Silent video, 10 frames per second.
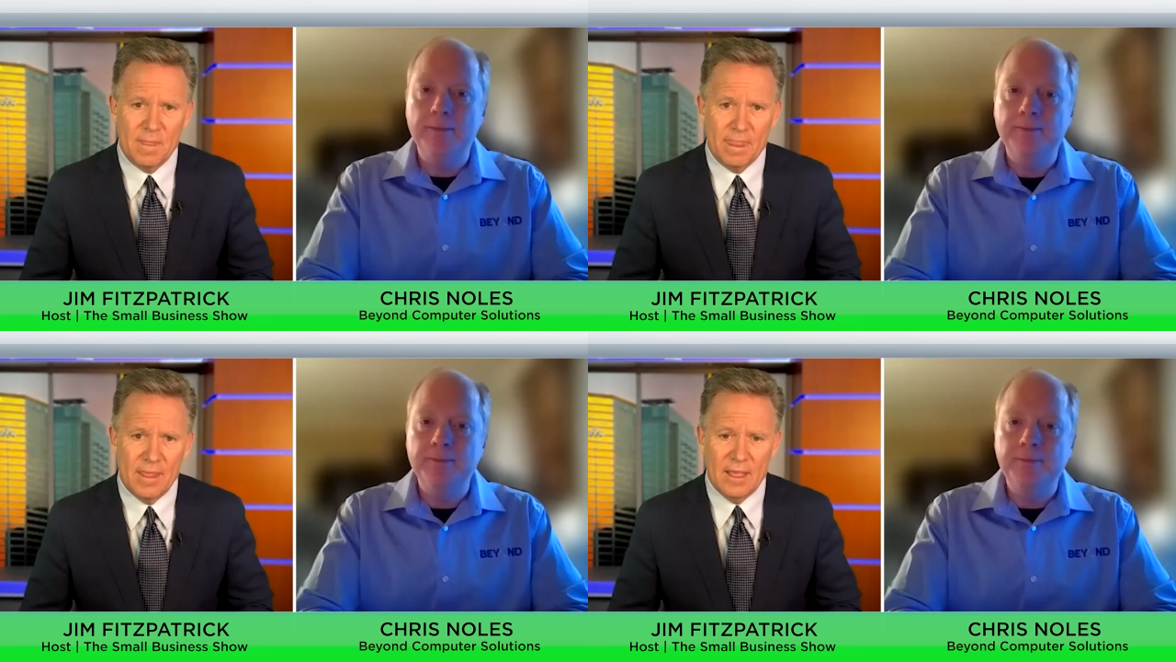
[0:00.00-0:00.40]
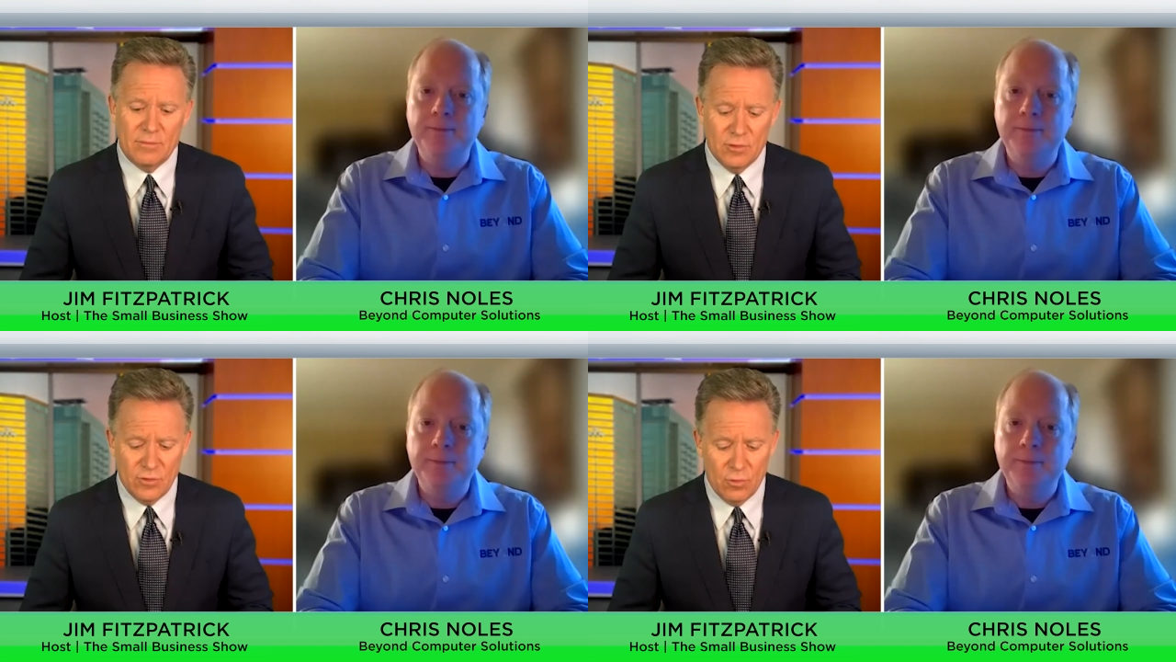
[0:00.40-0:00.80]
Speaker 1: Yeah,
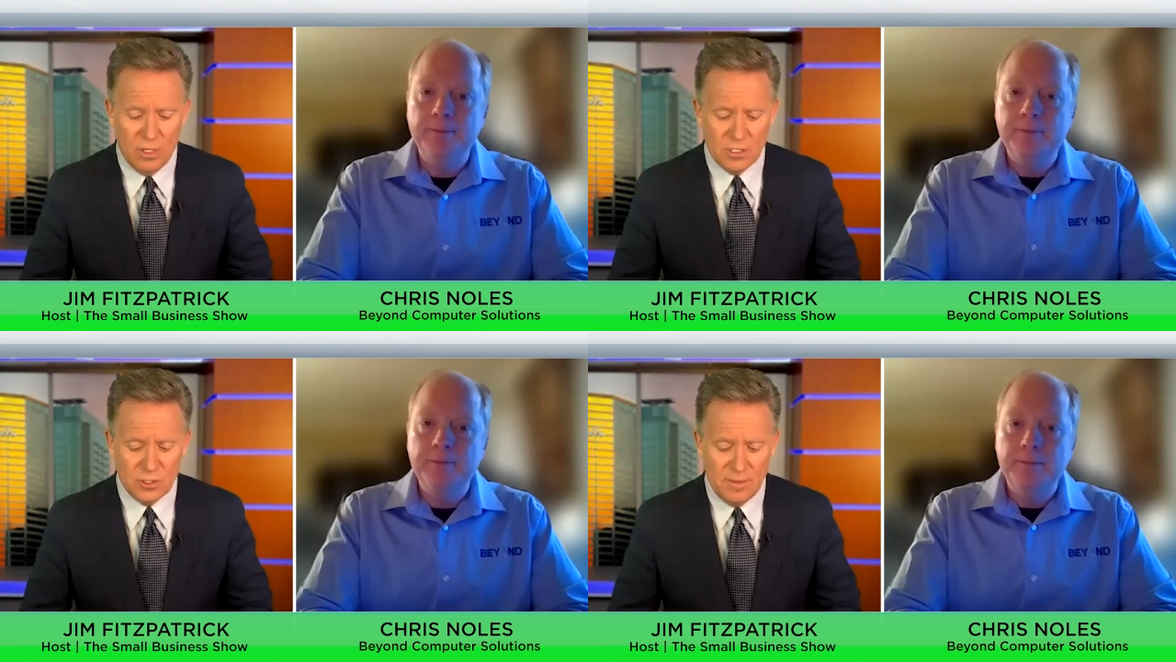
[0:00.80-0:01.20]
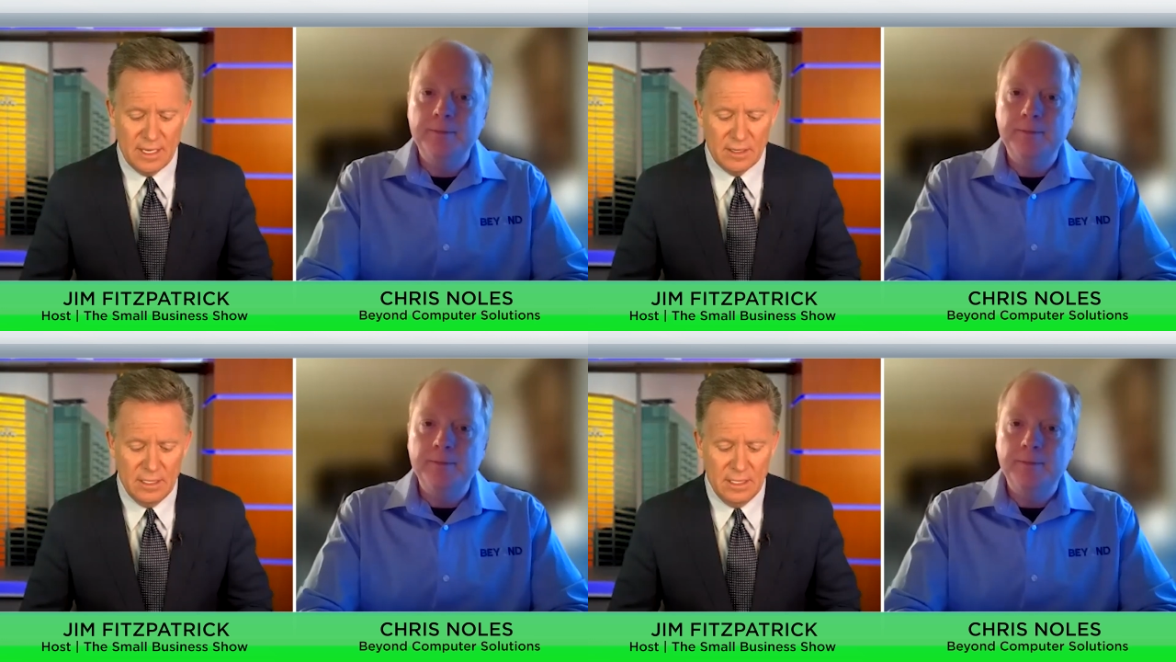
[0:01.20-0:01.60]
there's no question
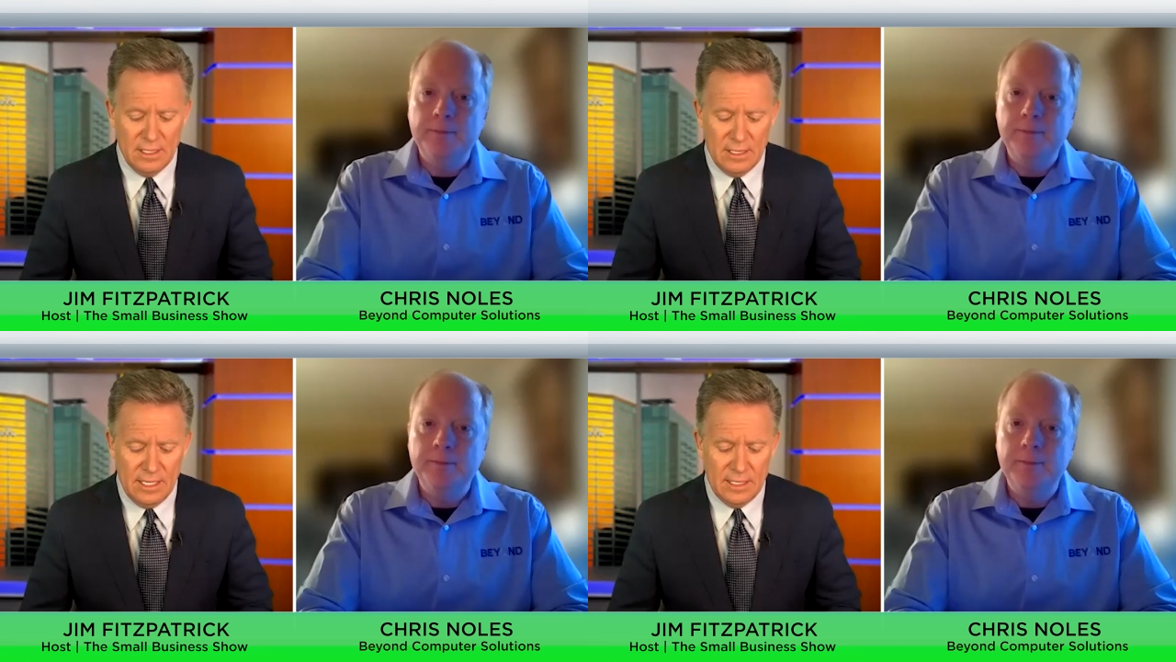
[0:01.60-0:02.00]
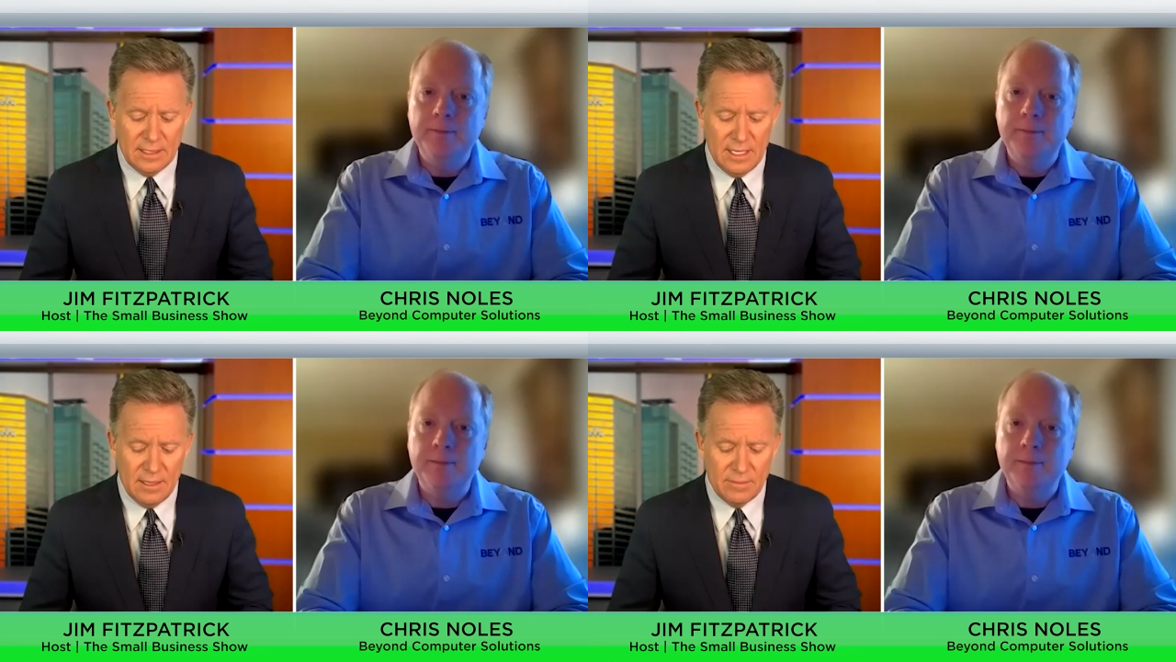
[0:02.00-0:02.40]
about it.
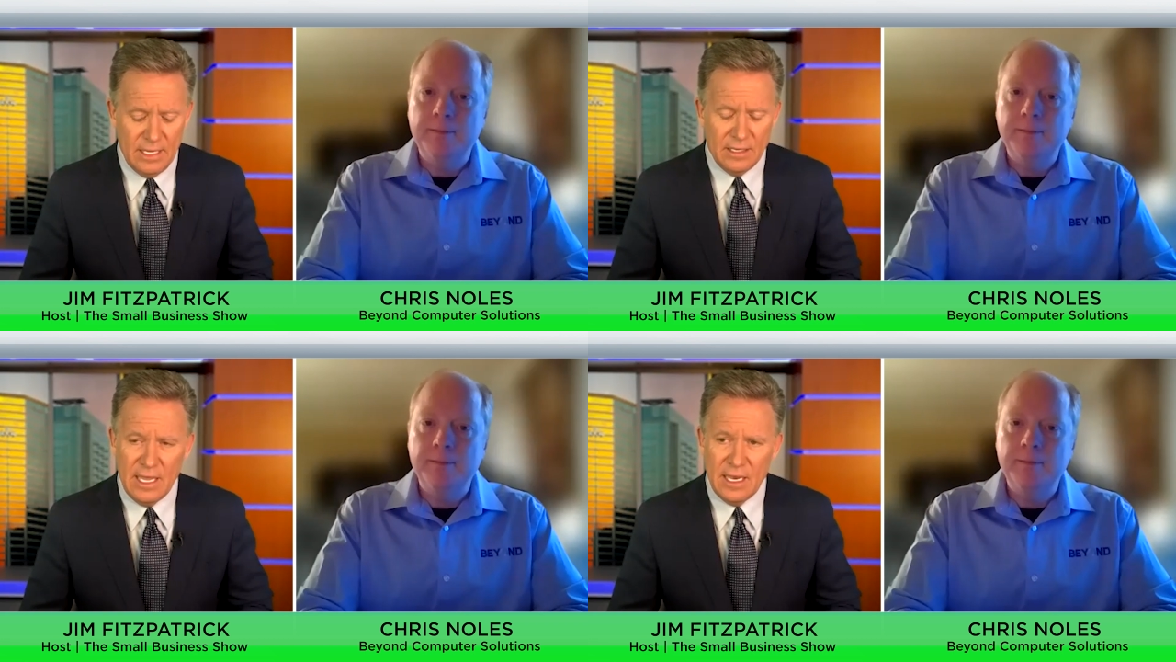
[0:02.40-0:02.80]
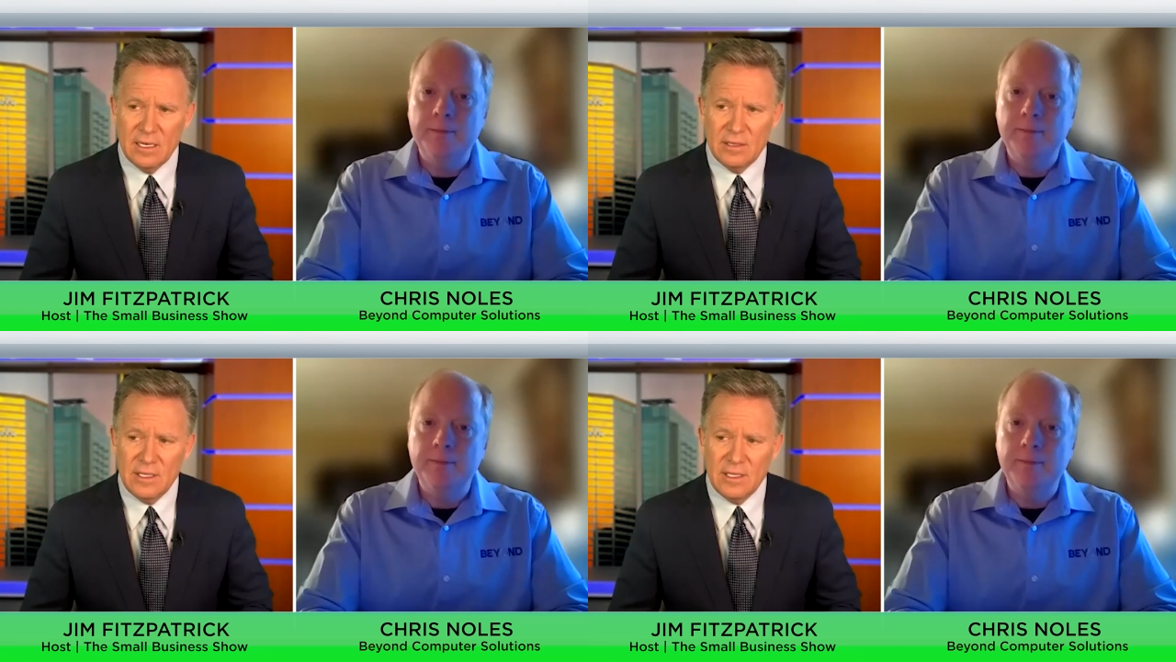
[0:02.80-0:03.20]
And um, and,
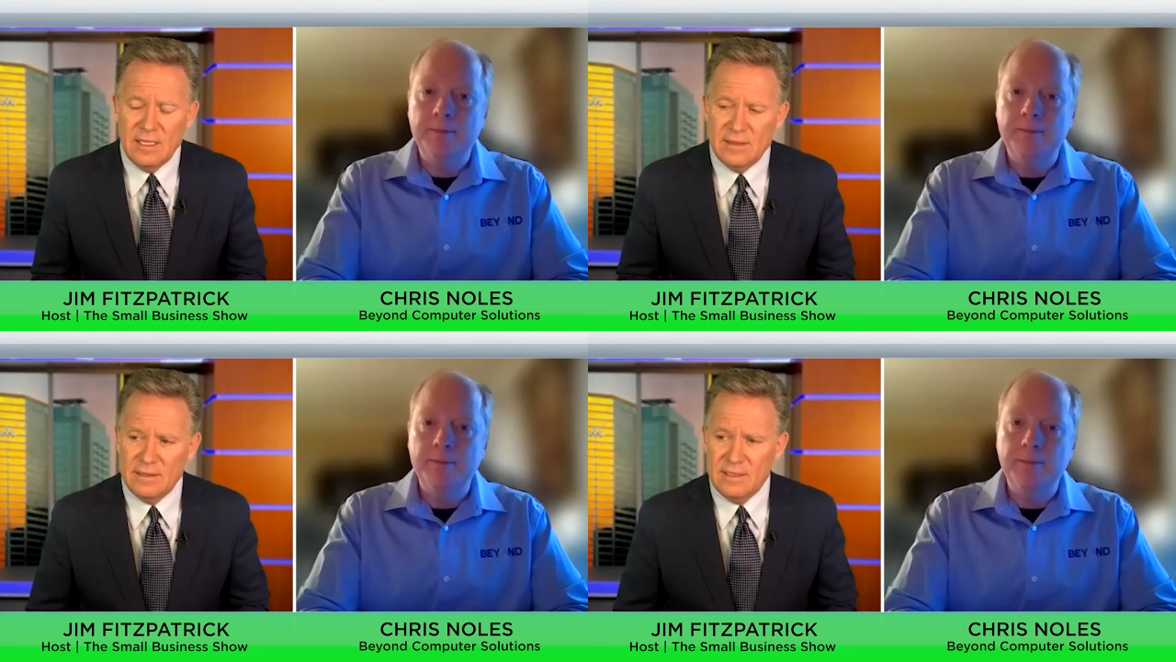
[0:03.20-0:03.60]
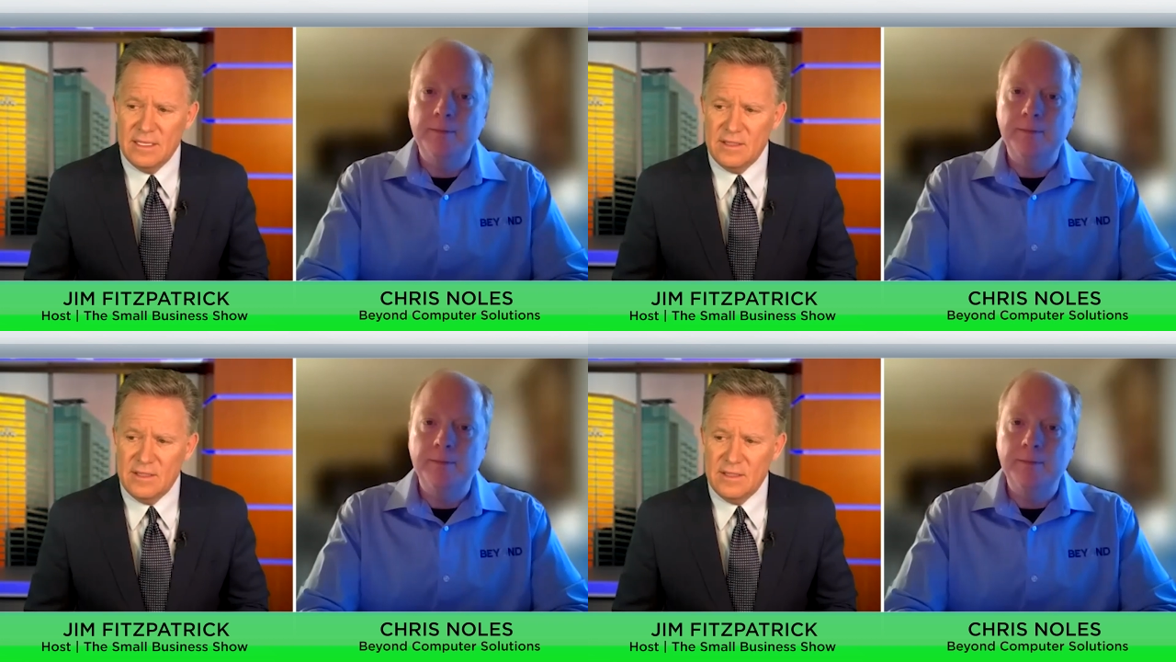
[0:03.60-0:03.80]
and in, in in these